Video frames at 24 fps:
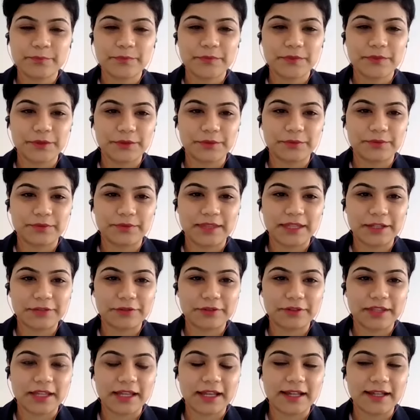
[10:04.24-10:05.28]
So that
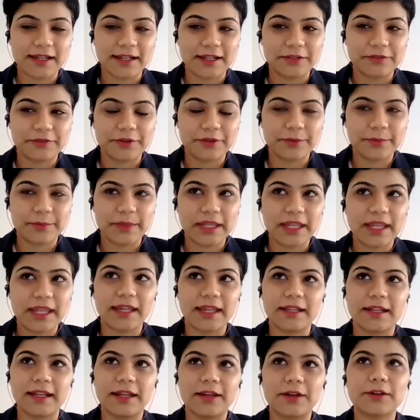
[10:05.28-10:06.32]
was the highlight for me.
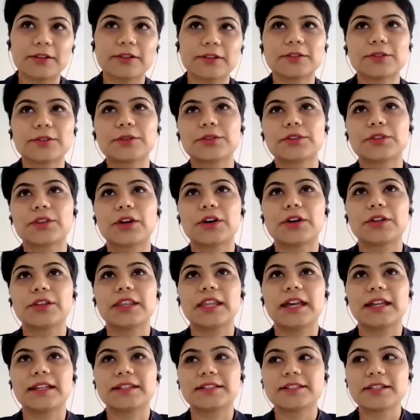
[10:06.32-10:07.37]
And I also saw
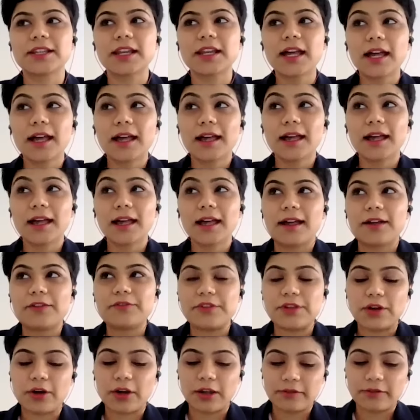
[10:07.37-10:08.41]
that
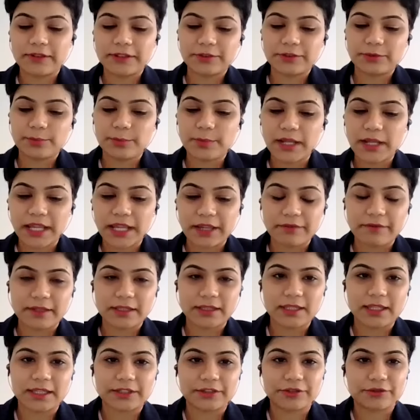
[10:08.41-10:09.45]
we always play
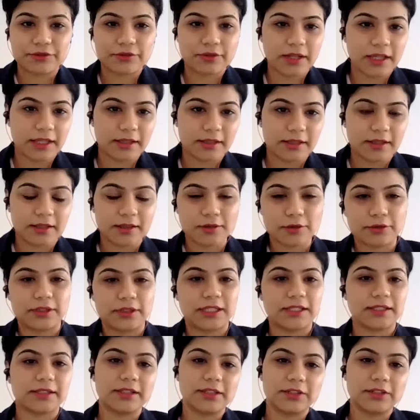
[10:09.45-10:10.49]
with the strength. So
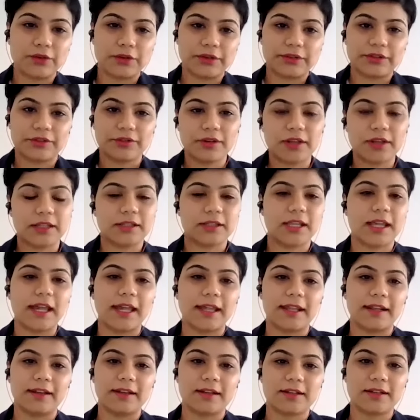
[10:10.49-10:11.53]
this is your strength,
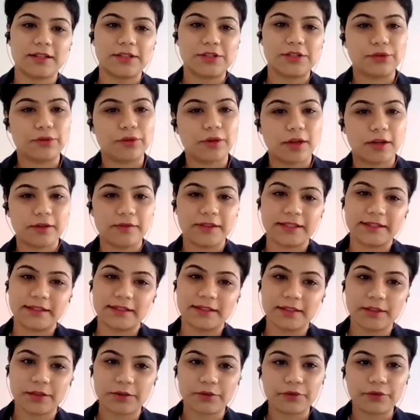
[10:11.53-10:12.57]
and you
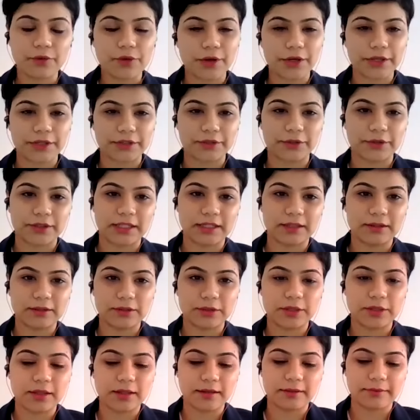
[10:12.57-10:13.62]
always focus on
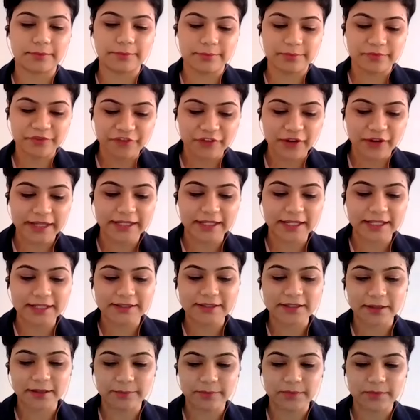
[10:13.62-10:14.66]
uh, finding
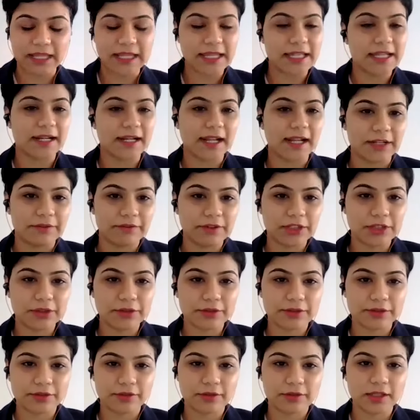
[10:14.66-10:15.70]
something in line with your
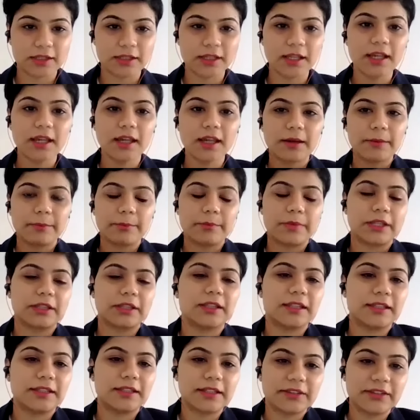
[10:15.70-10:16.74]
strength. But
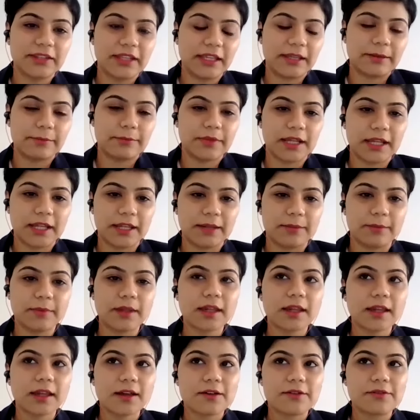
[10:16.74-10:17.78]
at the same time,
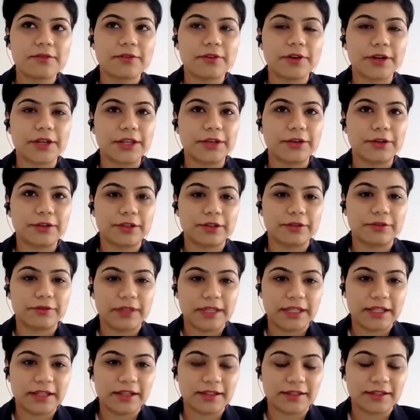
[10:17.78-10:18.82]
working on the
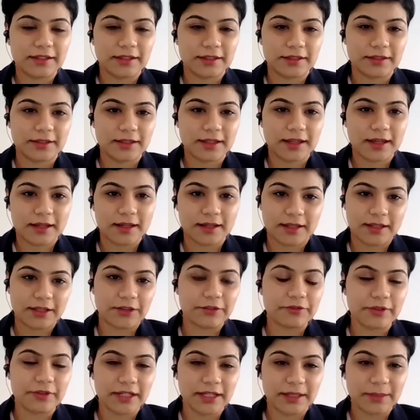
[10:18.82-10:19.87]
weaknesses are
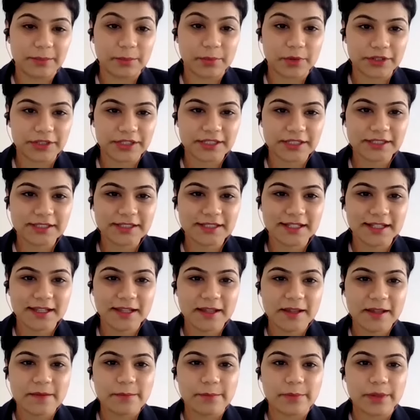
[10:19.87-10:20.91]
equally important
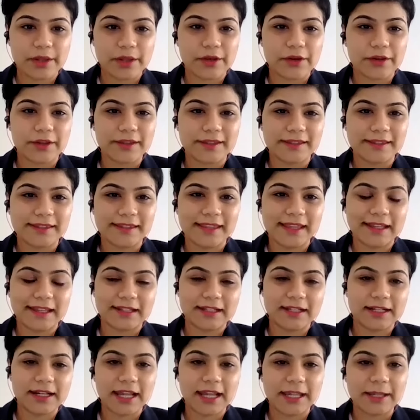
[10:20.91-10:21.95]
because
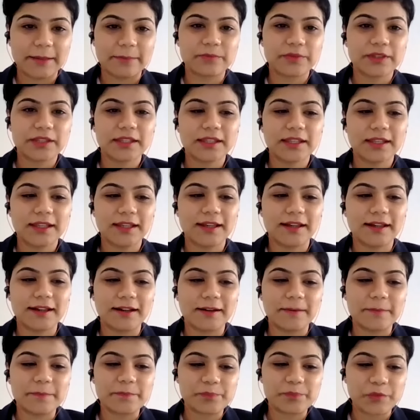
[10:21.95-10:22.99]
at times
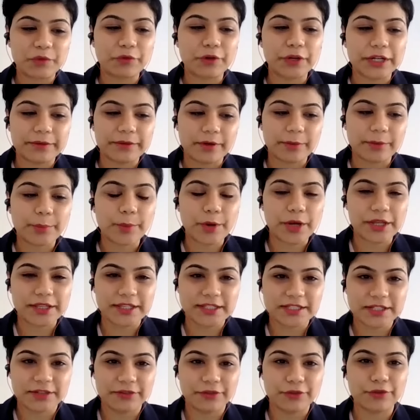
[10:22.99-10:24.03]
uh, whatever
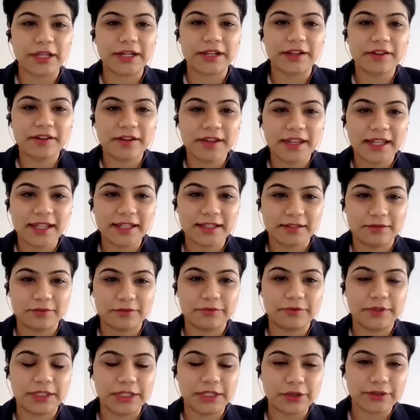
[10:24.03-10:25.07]
positive you can create
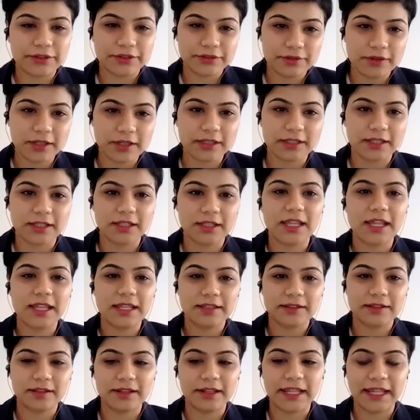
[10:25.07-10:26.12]
with your strength there
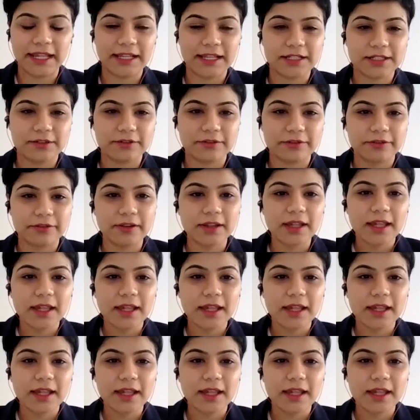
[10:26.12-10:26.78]
is a negative